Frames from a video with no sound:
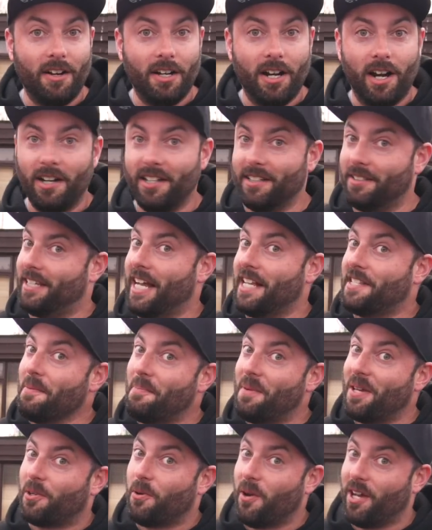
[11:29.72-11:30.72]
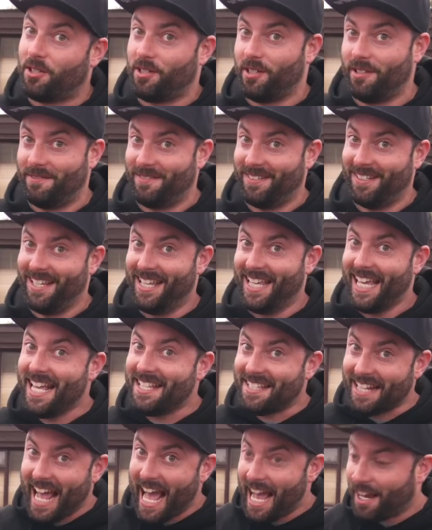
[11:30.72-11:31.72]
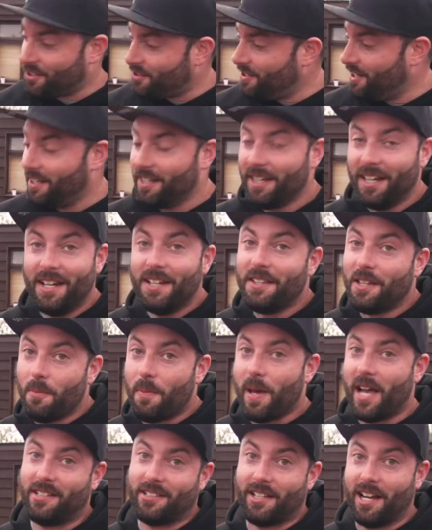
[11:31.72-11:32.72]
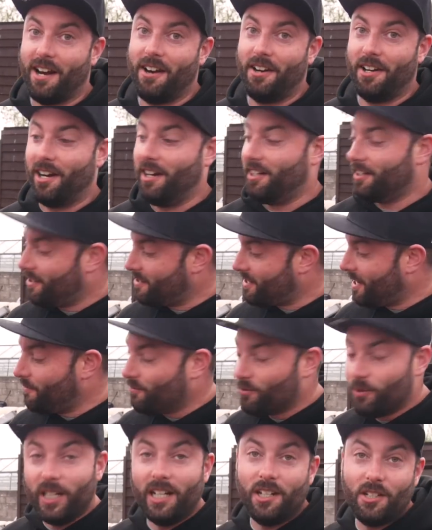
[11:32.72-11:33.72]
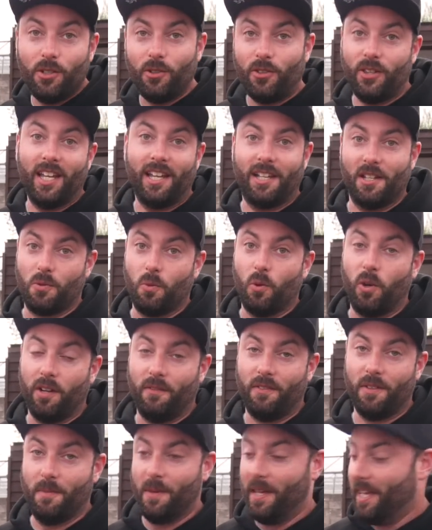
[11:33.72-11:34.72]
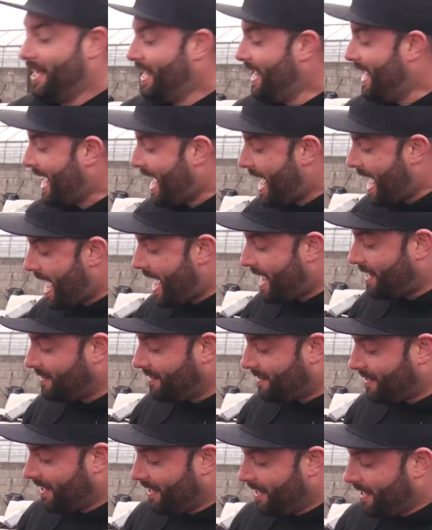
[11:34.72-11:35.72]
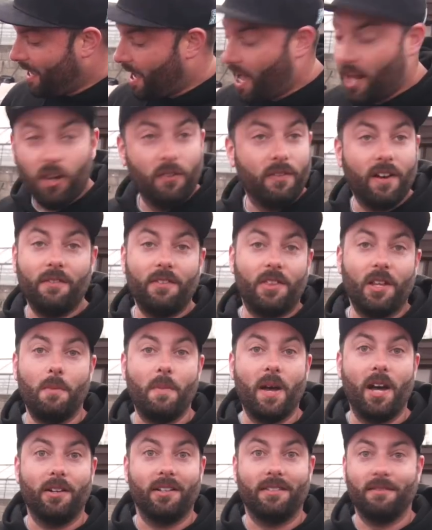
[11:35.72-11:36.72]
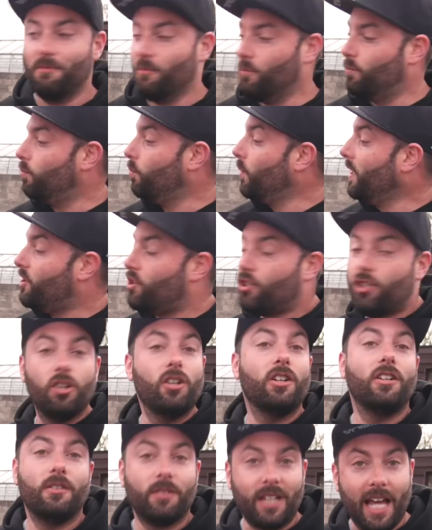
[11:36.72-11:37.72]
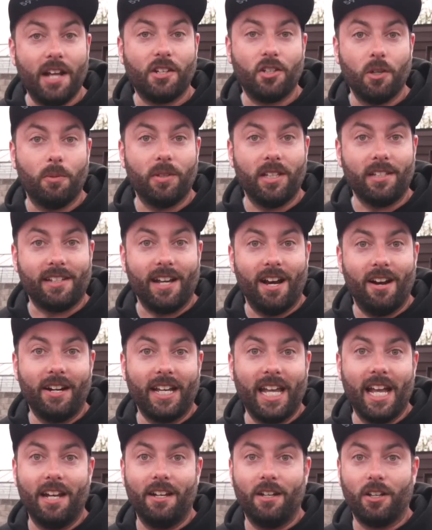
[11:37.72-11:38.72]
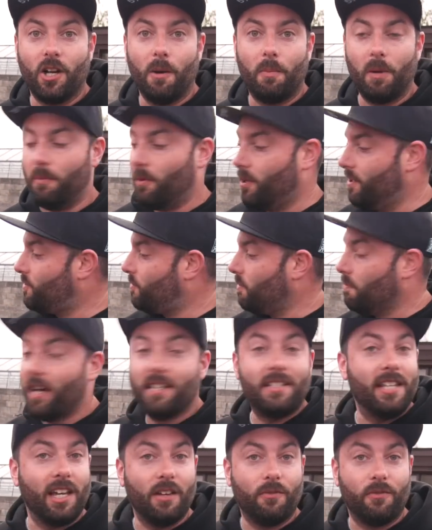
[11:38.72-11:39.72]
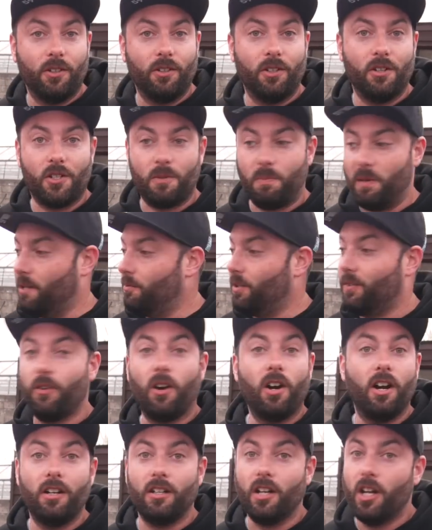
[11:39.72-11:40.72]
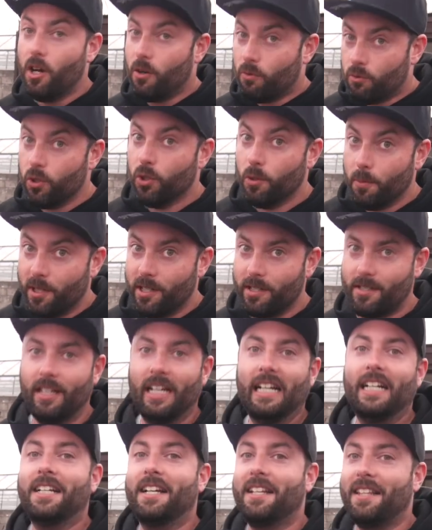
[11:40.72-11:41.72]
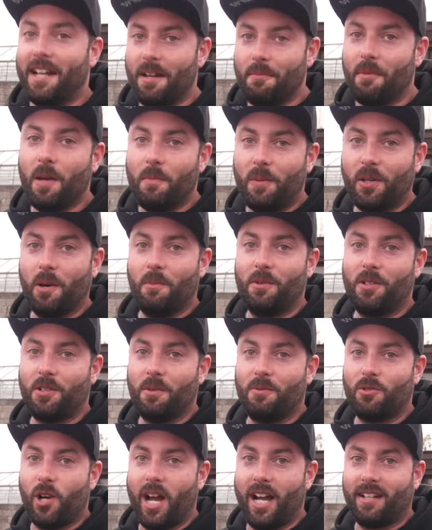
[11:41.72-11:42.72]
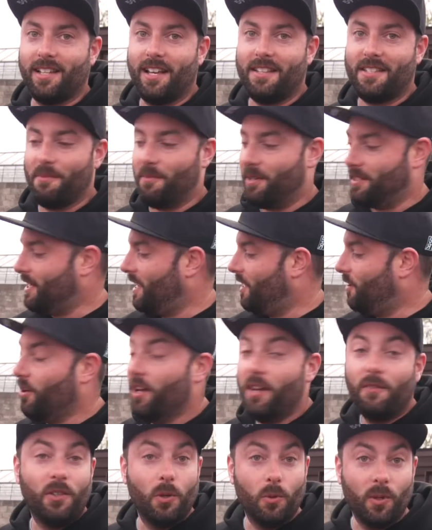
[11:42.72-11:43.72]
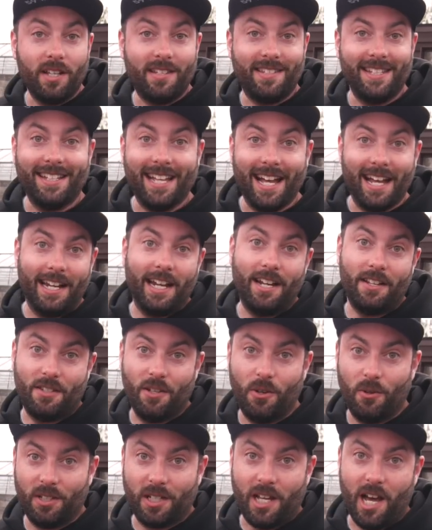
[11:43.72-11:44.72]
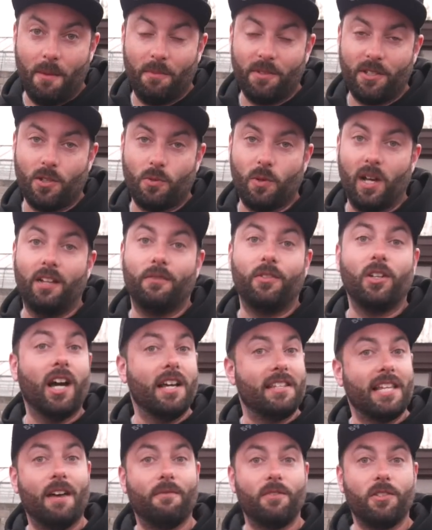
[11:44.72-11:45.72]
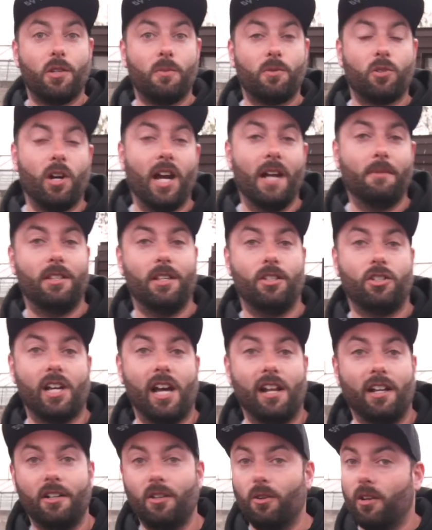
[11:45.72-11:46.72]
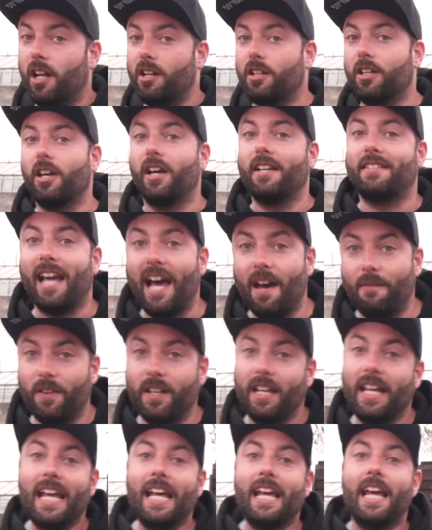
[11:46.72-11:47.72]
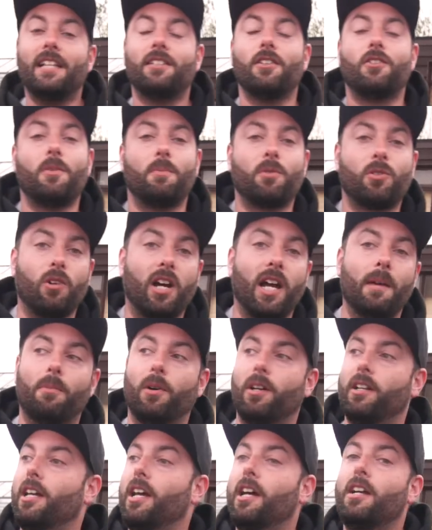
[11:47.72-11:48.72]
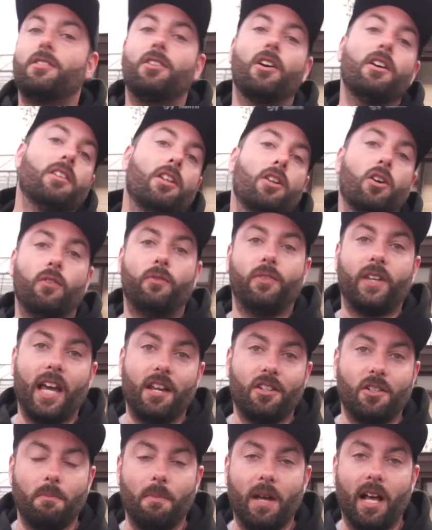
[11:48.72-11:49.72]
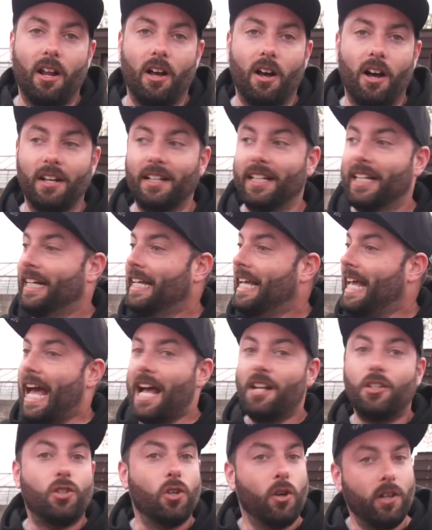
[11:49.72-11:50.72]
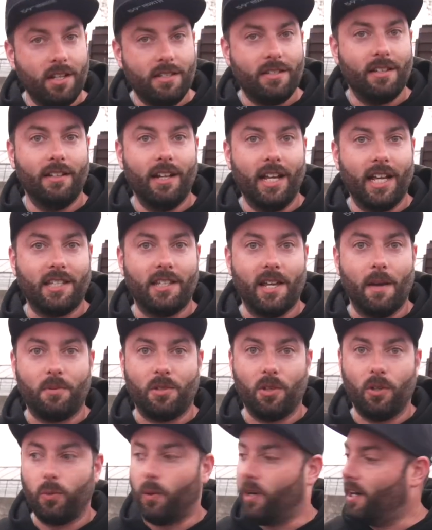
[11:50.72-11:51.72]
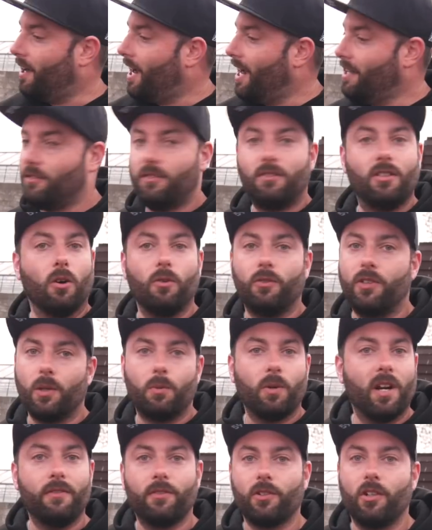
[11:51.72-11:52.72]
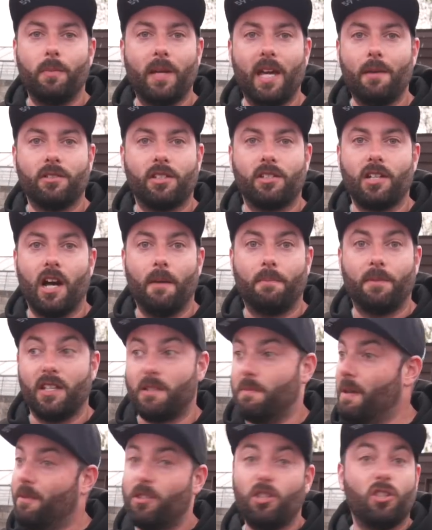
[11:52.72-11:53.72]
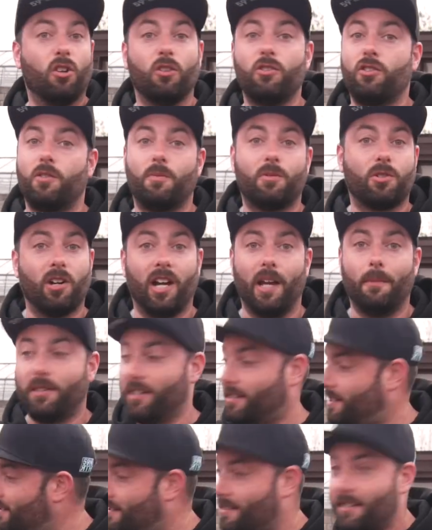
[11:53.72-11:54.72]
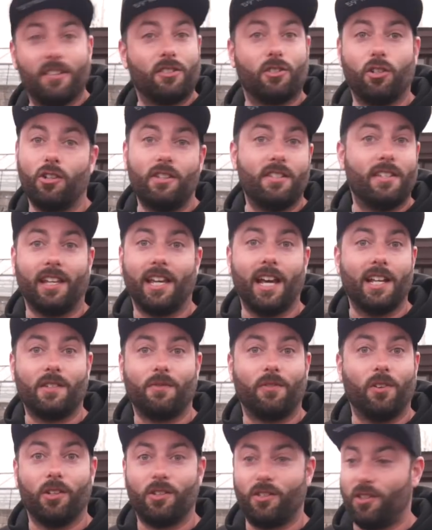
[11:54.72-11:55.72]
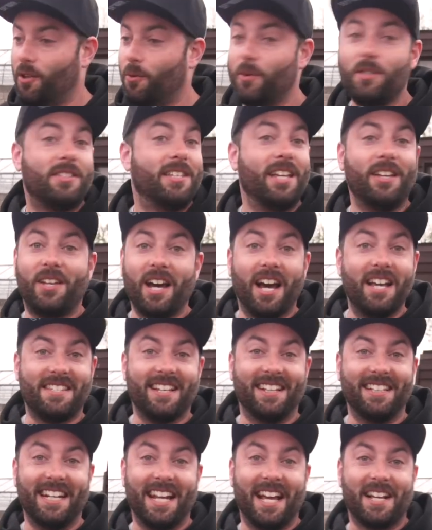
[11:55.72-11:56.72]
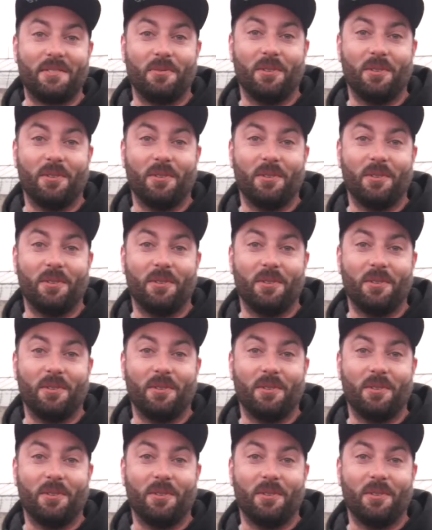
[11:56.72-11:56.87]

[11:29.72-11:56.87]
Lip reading: in Ireland? That's a big question. Is it actually the best car in Ireland? Because I really do think it's one of them. And I love everything about it. We should catch up with this car again in a couple of months. We might take it for another spin. We've heard rumors that it might be coming to some track days in Mondello. If you want to see that, let us know in the comments as well. If you guys haven't subscribed to the channel, I know a lot of you guys haven't, hit the subscribe button, turn the notification bell on, and join us on the next episode where I don't think we're ever going to be able to top this. Maybe just unsubscribe because this is as good as it gets for us. So we'll see you guys on the next